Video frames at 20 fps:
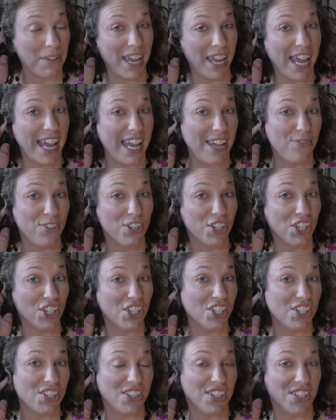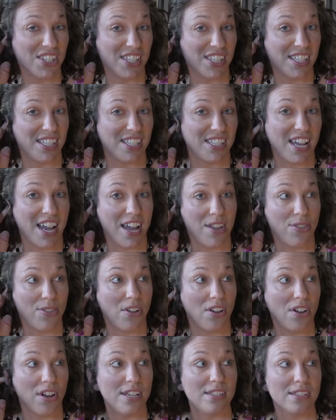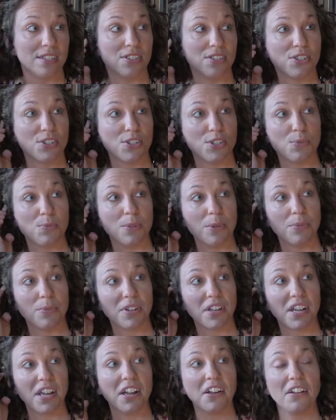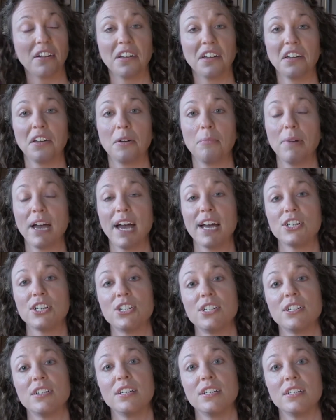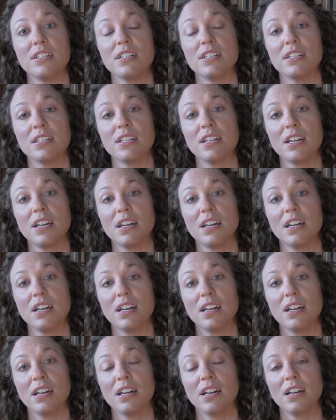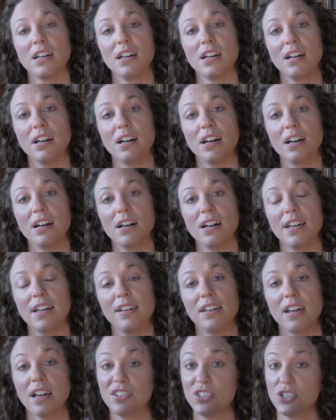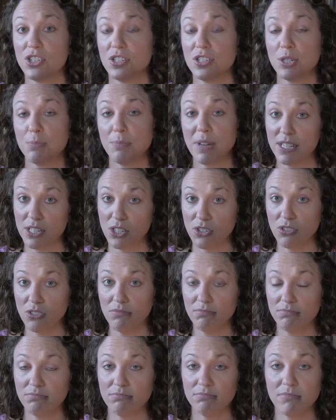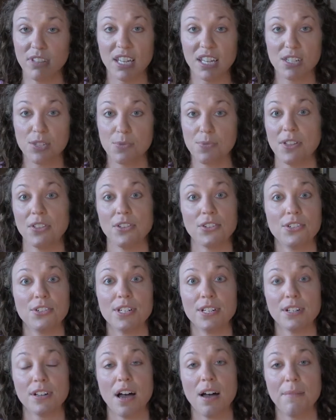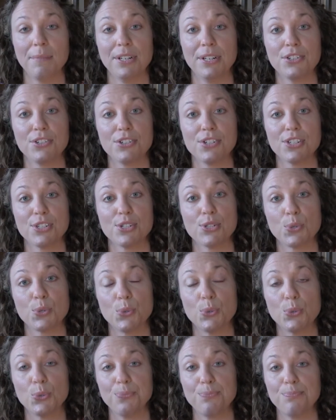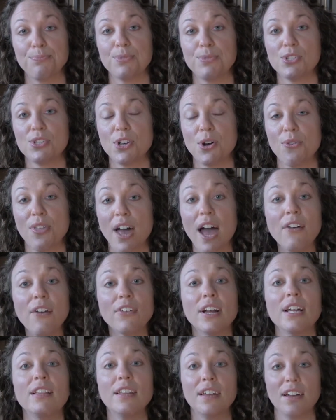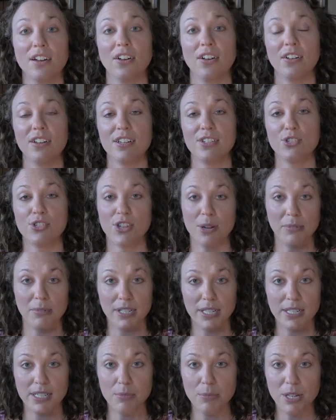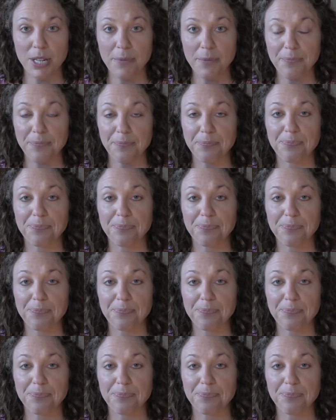behavior, since I thought as a nurse we were caring, compassionate, and non-judgmental, things we learned in common nursing school. So that right there is troubling to me.